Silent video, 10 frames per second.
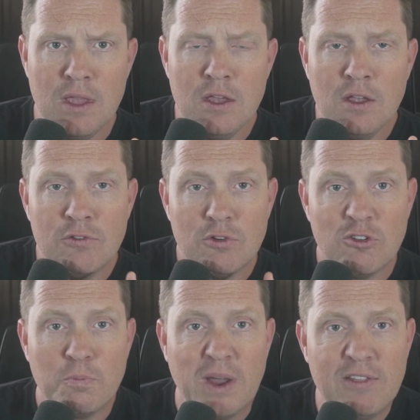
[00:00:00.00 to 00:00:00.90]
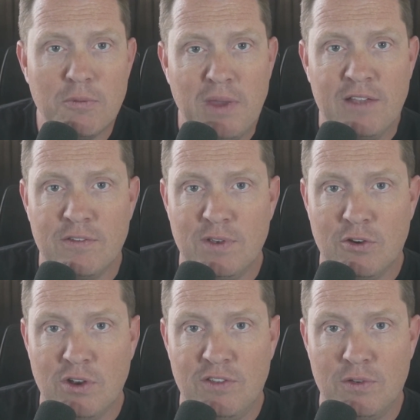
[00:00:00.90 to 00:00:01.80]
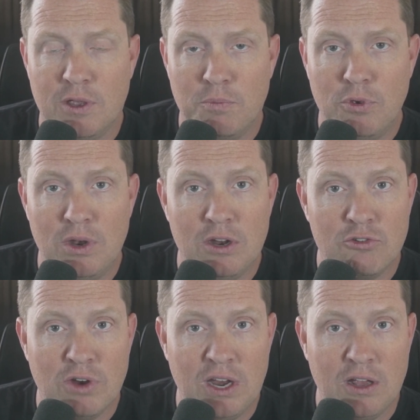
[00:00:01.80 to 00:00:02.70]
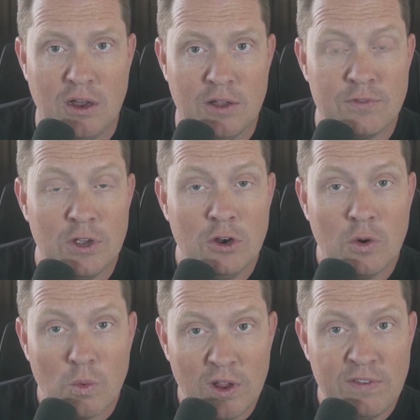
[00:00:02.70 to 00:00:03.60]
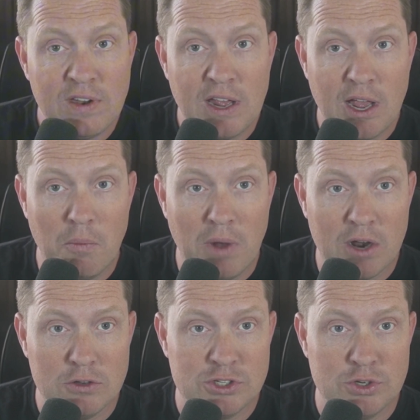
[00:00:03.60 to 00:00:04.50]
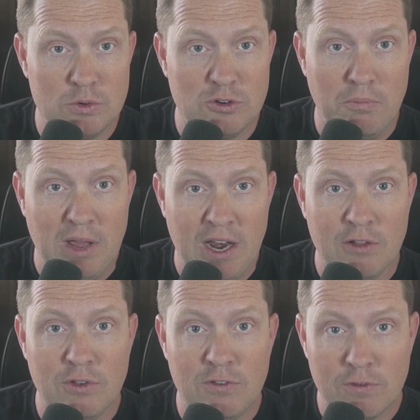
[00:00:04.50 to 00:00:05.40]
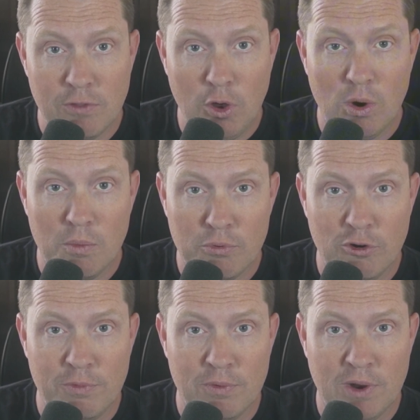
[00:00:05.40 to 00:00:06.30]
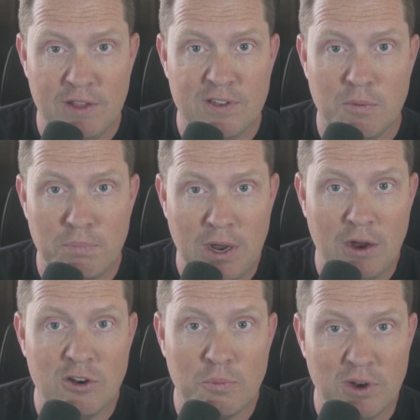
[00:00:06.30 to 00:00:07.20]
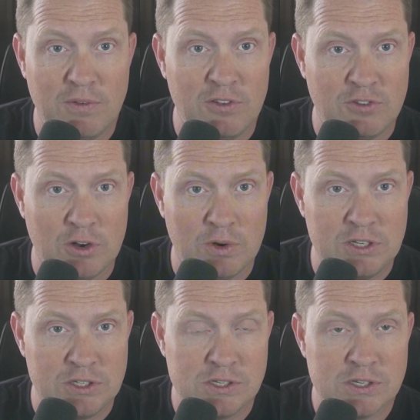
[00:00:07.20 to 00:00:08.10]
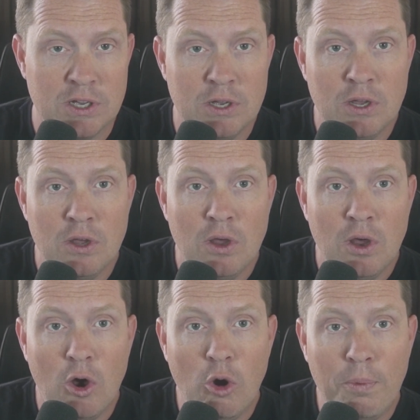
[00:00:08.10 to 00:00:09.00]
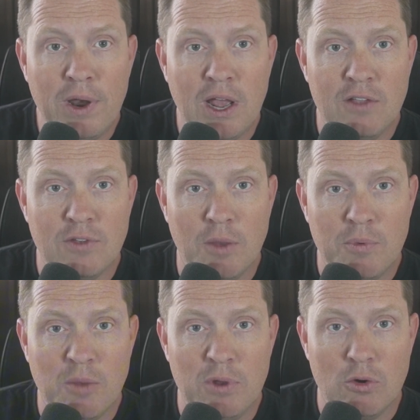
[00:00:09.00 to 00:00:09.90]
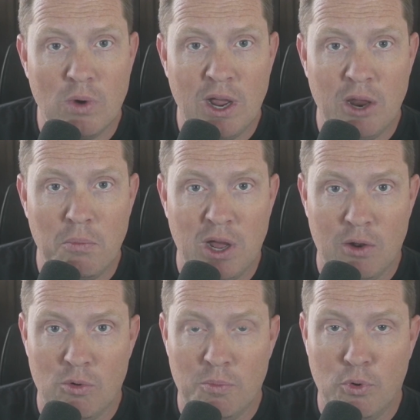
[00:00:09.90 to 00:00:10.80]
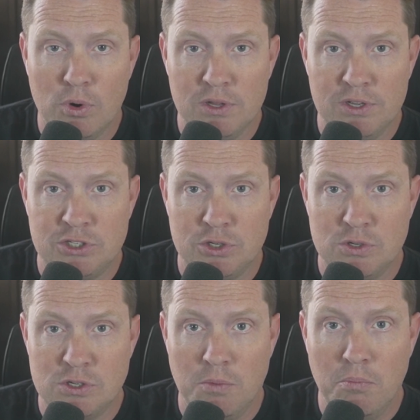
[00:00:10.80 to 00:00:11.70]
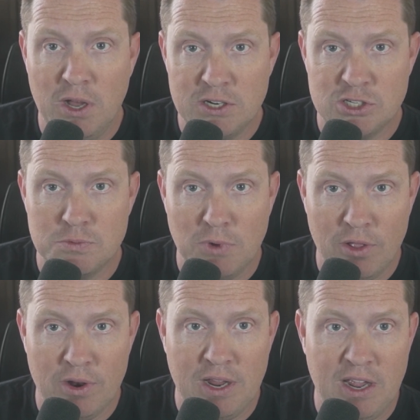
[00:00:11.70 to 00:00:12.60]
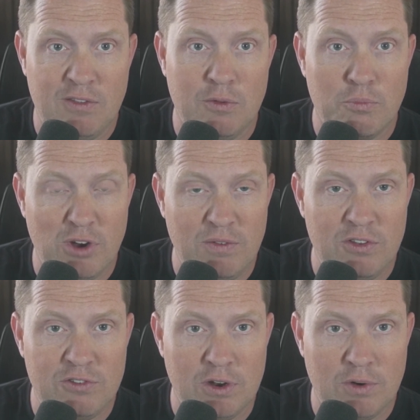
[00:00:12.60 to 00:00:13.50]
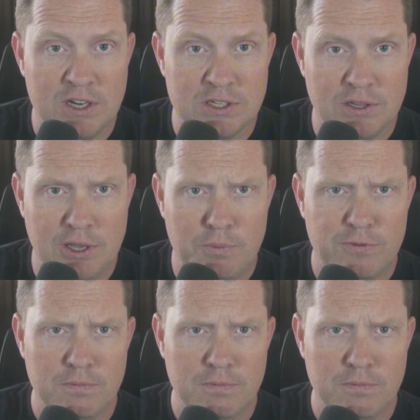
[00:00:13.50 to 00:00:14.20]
So despite the massive increase in computing and training costs, recent A I models show dramatically slower improvement rates compared to previous generations. OpenAI's upcoming Orion model reportedly shows much smaller gains than previous generation leaps.